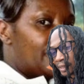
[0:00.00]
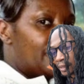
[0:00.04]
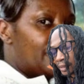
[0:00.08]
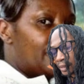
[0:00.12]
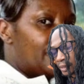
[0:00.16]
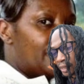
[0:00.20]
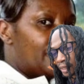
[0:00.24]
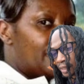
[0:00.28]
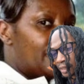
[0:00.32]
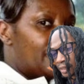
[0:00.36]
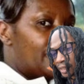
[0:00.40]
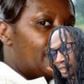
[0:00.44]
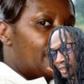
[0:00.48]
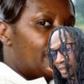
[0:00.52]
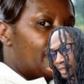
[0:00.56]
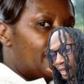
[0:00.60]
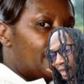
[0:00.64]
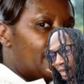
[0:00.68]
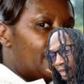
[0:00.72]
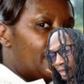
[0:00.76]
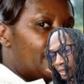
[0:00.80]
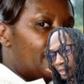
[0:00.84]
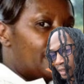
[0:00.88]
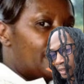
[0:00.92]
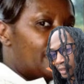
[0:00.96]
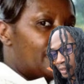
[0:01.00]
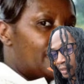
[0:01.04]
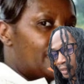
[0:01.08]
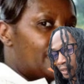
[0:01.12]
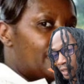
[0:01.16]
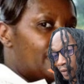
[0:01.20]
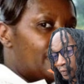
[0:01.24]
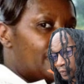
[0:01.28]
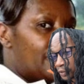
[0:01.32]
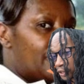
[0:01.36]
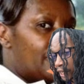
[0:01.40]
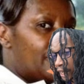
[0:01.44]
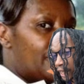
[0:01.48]
60 days of
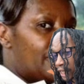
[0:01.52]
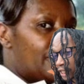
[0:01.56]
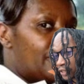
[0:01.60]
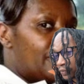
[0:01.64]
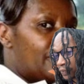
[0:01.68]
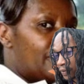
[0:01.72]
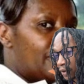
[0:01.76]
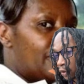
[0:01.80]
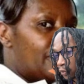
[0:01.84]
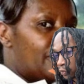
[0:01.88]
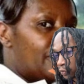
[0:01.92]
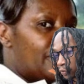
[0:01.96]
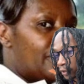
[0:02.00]
Jane's phone